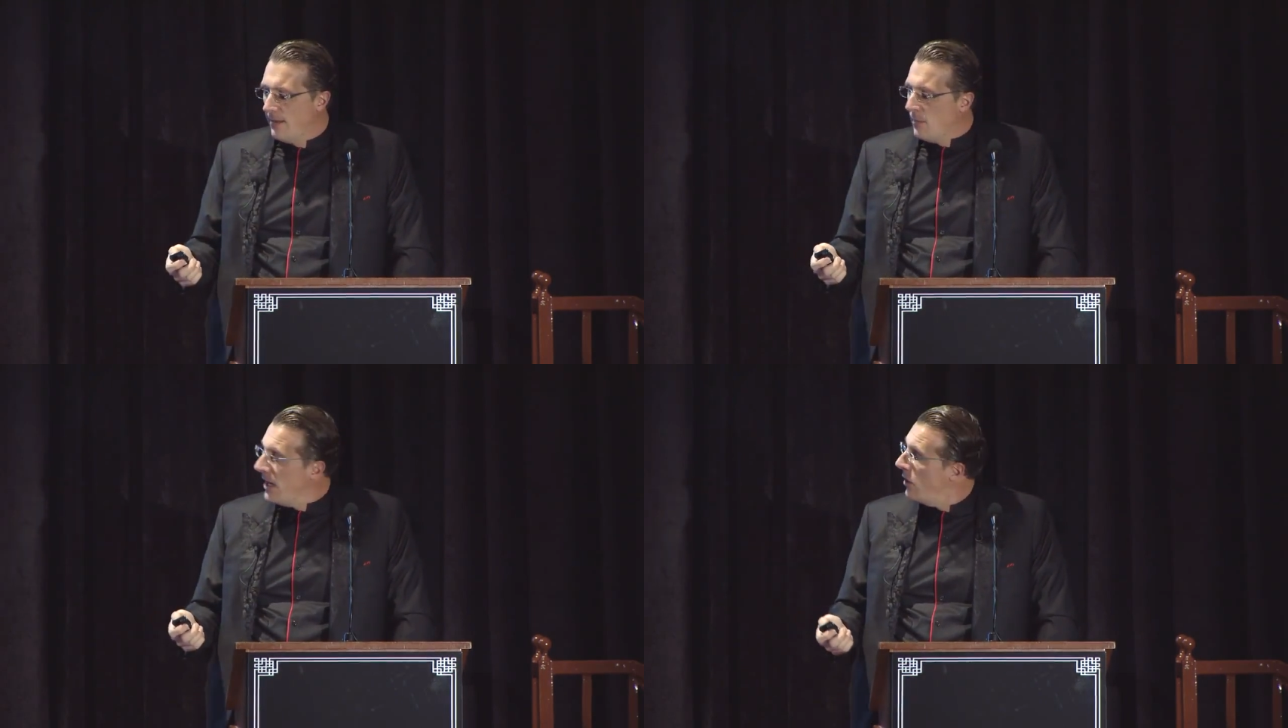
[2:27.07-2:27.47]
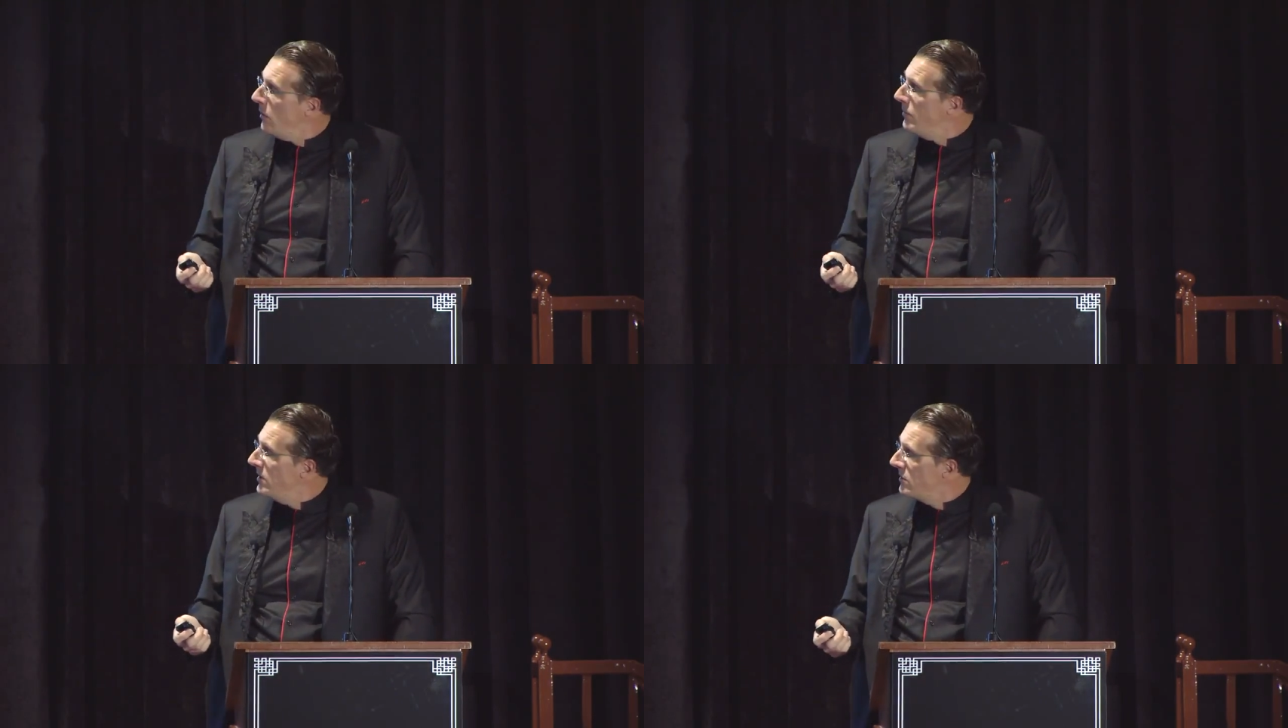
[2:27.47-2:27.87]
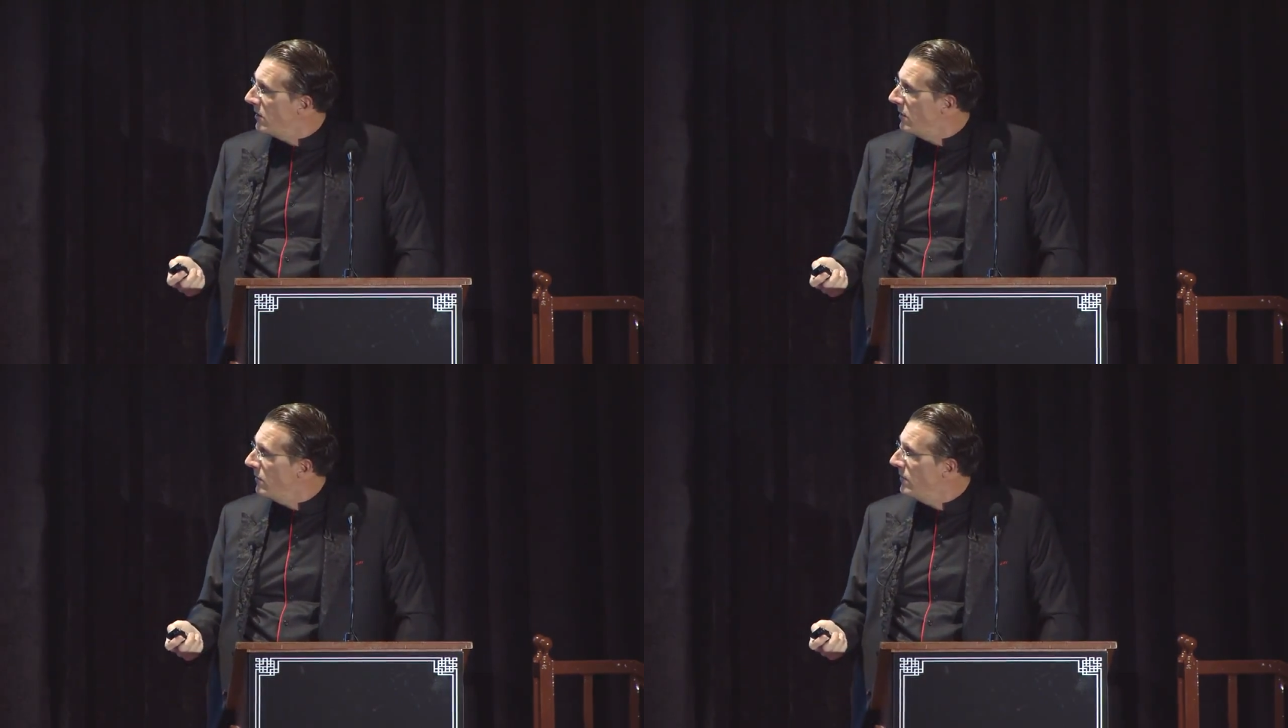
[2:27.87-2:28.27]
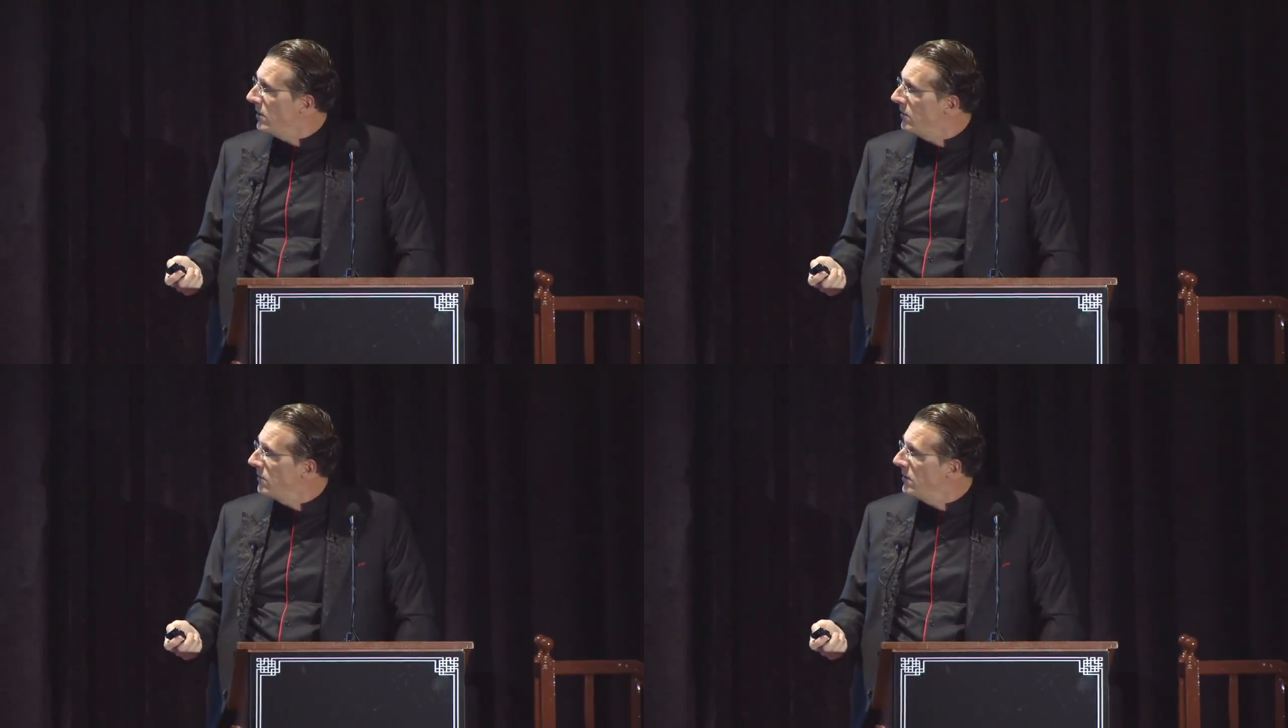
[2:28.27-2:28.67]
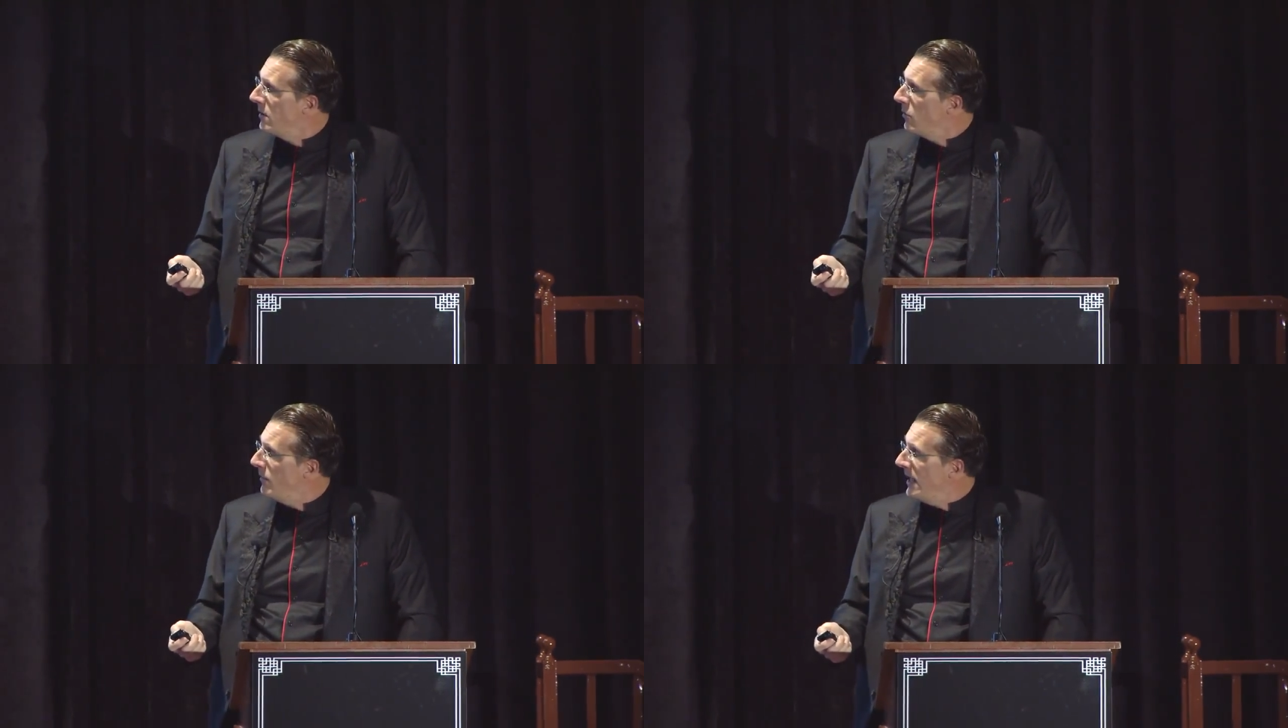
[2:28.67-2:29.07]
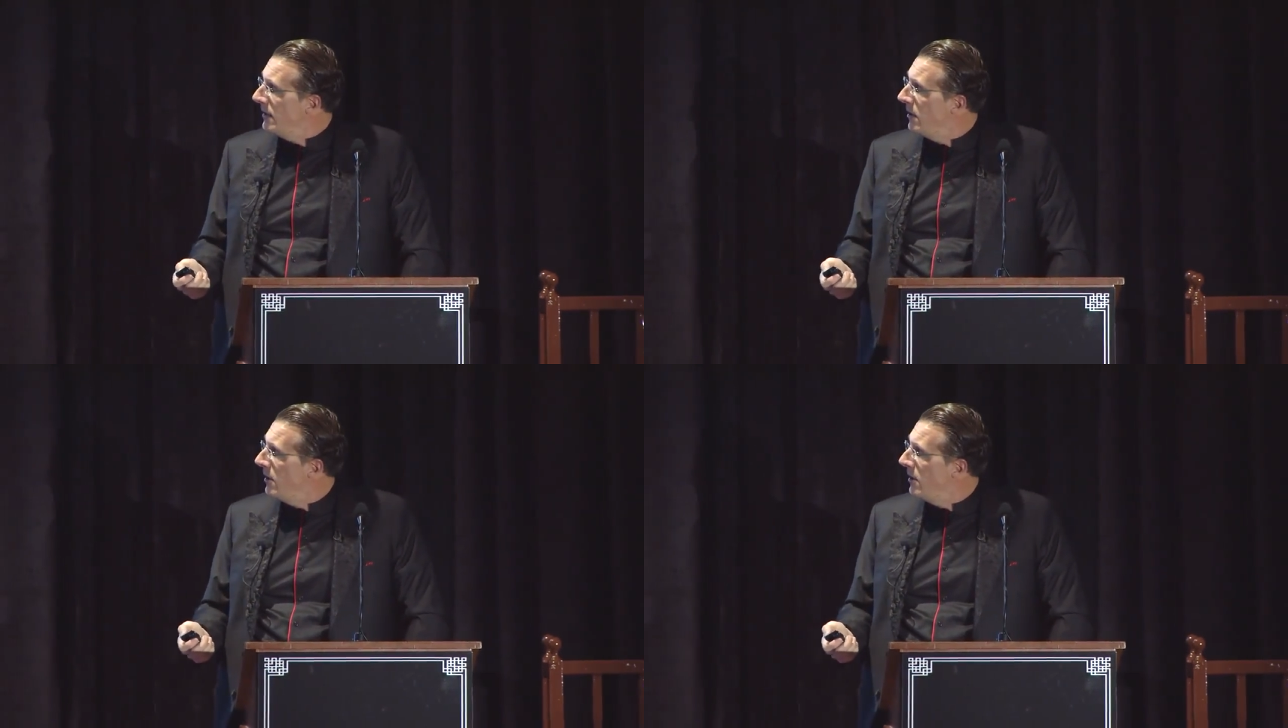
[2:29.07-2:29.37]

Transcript: My hope is they're, they're going to remain